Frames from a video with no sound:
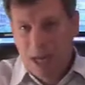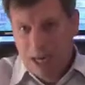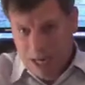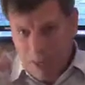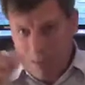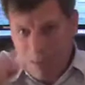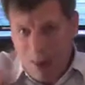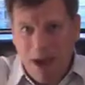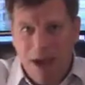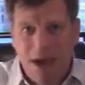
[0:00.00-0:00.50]

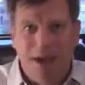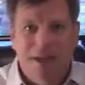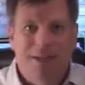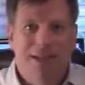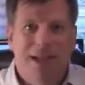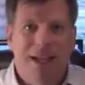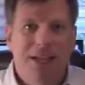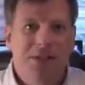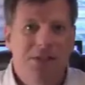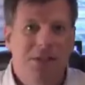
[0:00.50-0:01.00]
Come on,
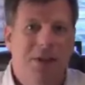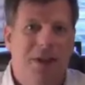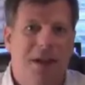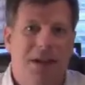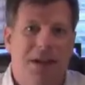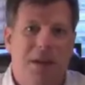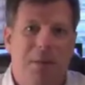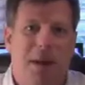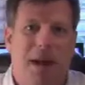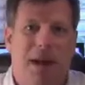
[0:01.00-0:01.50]
let's
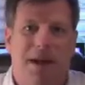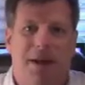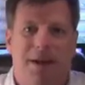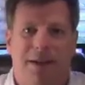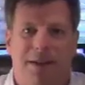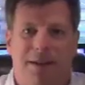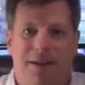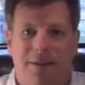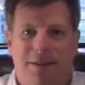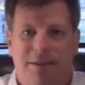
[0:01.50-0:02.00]
talk about
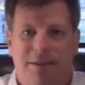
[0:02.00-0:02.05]
it.